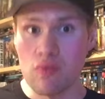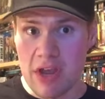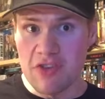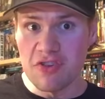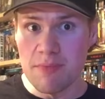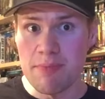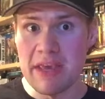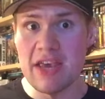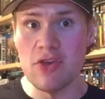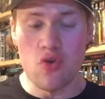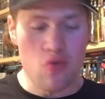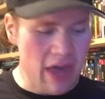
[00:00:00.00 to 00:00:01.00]
Region
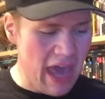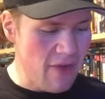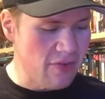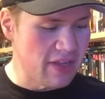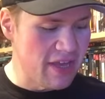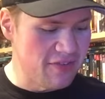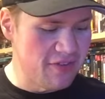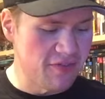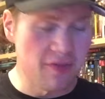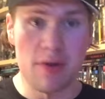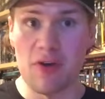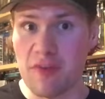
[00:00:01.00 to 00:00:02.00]
B UK releases
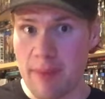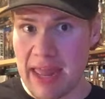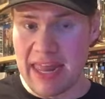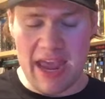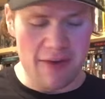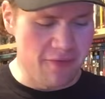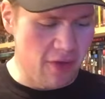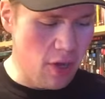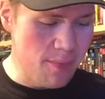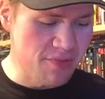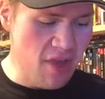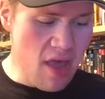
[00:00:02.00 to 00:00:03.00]
from, you know, from 88
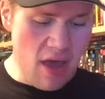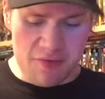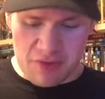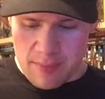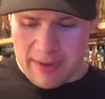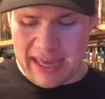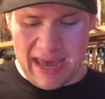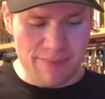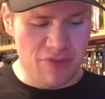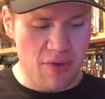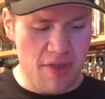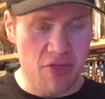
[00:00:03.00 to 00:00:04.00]
Films of Sleepaway
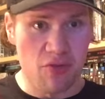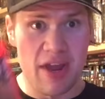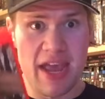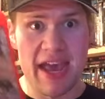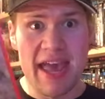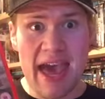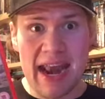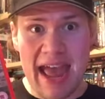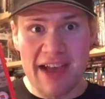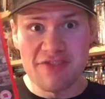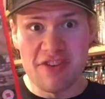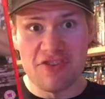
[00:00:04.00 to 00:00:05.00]
Camp 2 and 3, and I
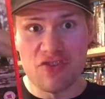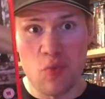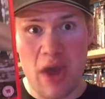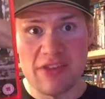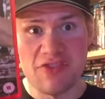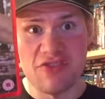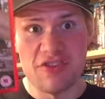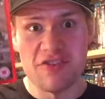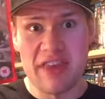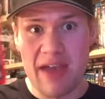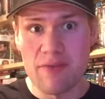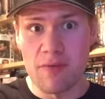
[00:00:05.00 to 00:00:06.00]
actually switched because
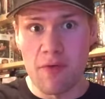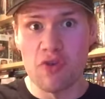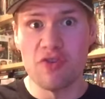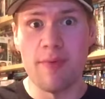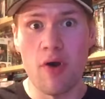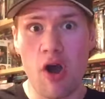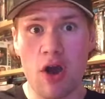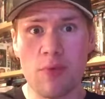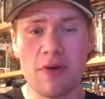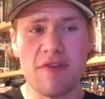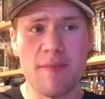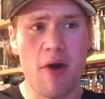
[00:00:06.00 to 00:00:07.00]
they have reversible
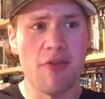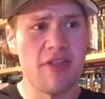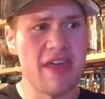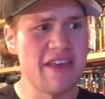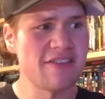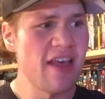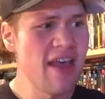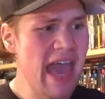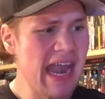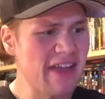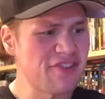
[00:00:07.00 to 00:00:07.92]
artwork for both of these. And I